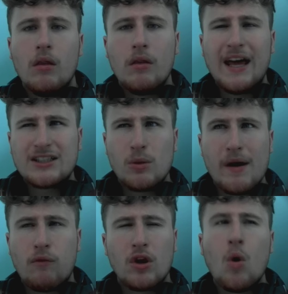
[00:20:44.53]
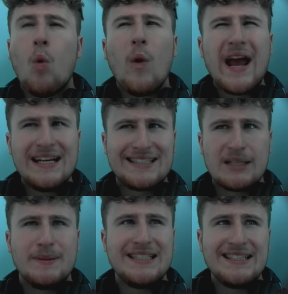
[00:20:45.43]
Next up, we have one of the weirdest
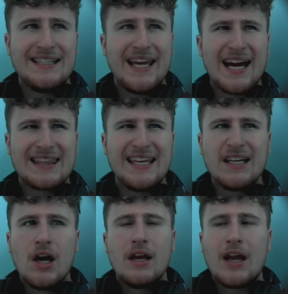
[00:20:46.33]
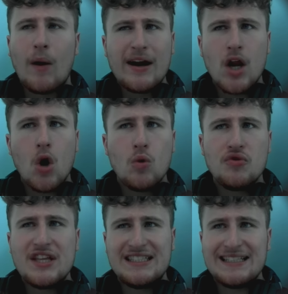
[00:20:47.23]
SBCs of the year, I think. Now, I know
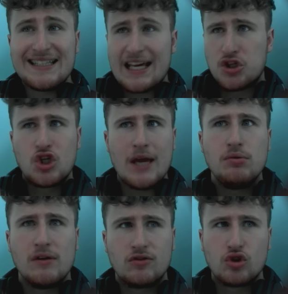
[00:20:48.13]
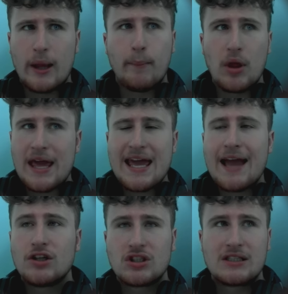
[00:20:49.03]
this isn't like shapeshift or something like that, but
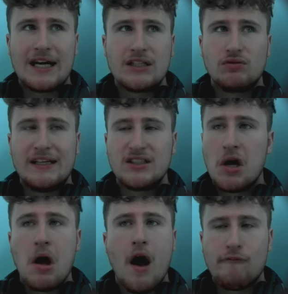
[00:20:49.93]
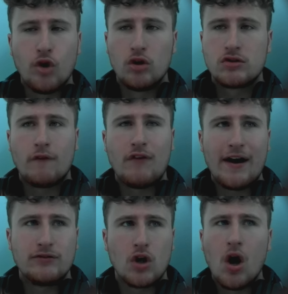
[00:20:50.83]
EA just decided to release a 4-star,
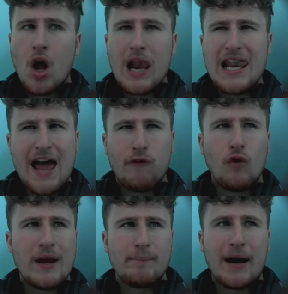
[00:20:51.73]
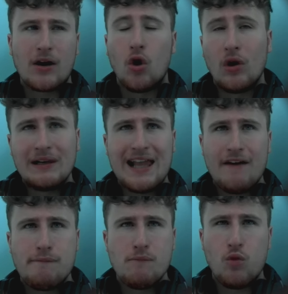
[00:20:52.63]
5-star left wing back or
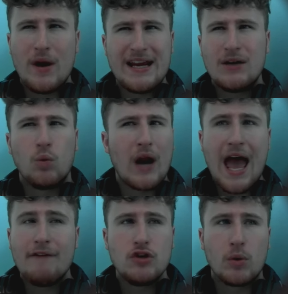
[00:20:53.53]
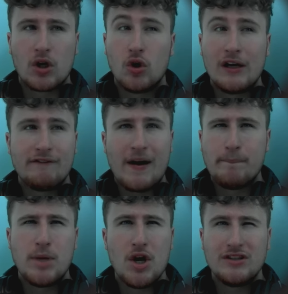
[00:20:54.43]
left wing, whatever you want to call it,
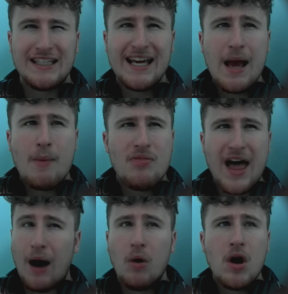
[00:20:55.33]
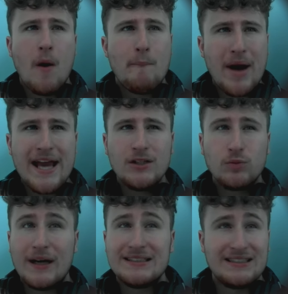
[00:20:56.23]
Van Persie. Now,
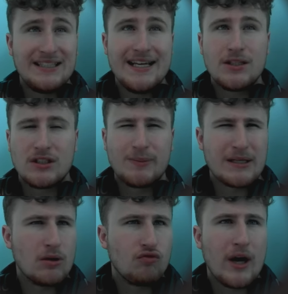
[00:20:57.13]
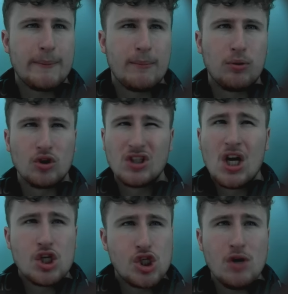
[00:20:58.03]
pace-wise, it's decent, especially the rapid plus.
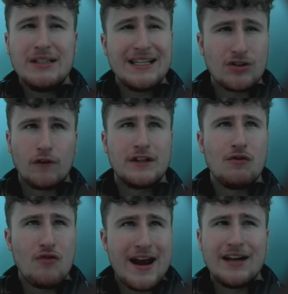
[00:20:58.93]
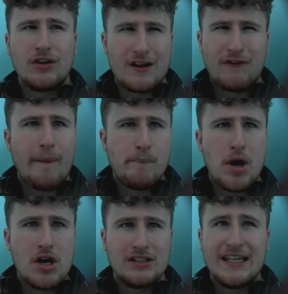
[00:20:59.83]
Shooting is obviously really good. It's Van
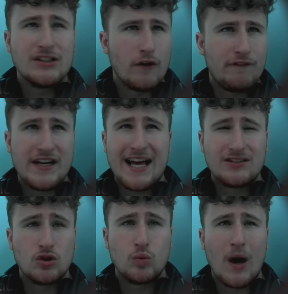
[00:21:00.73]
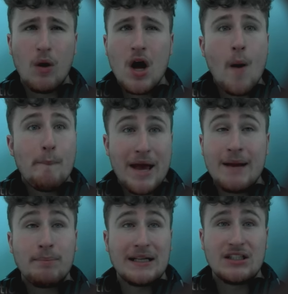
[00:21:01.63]
Persie. got finesse as well.
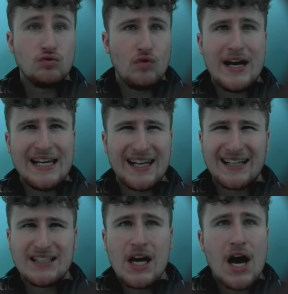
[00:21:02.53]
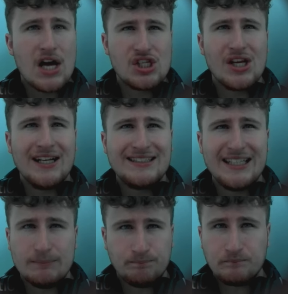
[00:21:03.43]
Ping pass is really nice.
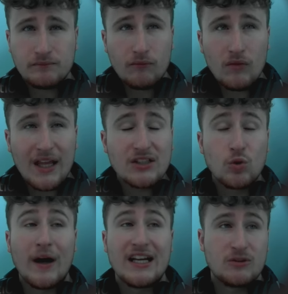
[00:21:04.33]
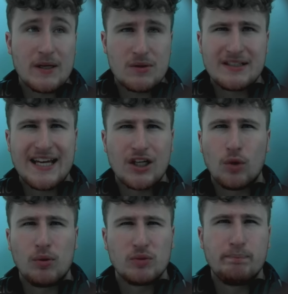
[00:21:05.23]
Agility is quite nice, especially the technical
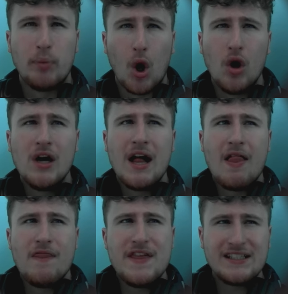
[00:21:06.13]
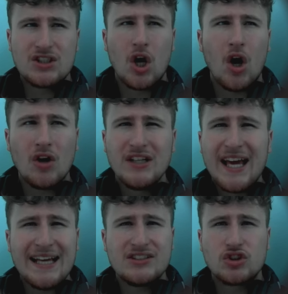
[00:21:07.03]
plus. But this card
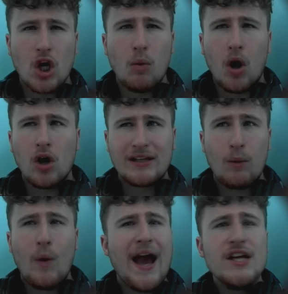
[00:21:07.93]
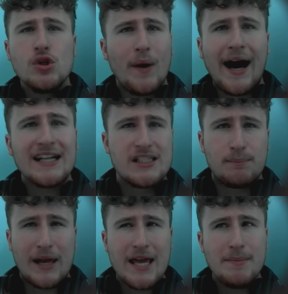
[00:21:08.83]
is so odd. Like, where did you actually
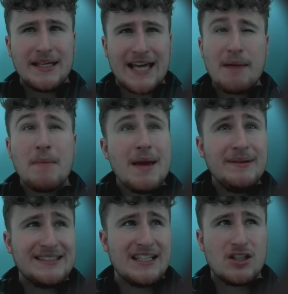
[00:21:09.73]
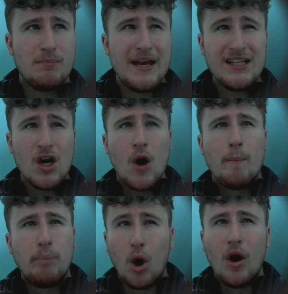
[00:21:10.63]
play him in game? Maybe centre mid,
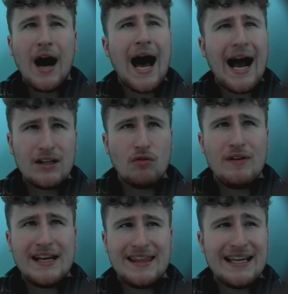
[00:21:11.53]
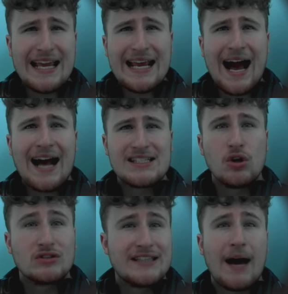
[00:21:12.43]
but I don't really think he actually
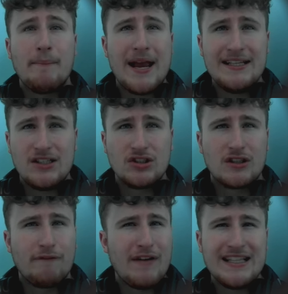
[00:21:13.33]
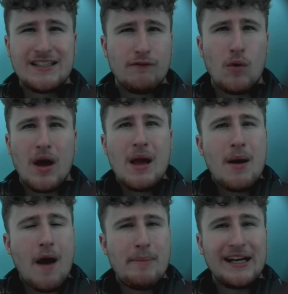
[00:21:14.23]
looks that amazing because defensive
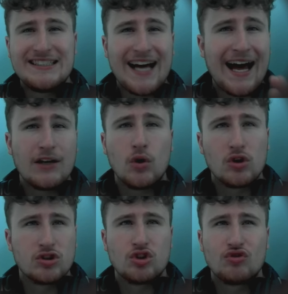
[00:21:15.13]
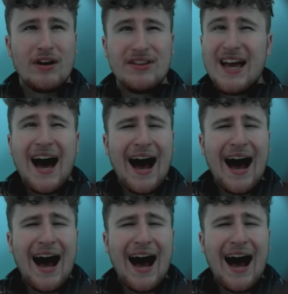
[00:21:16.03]
ability and also strength.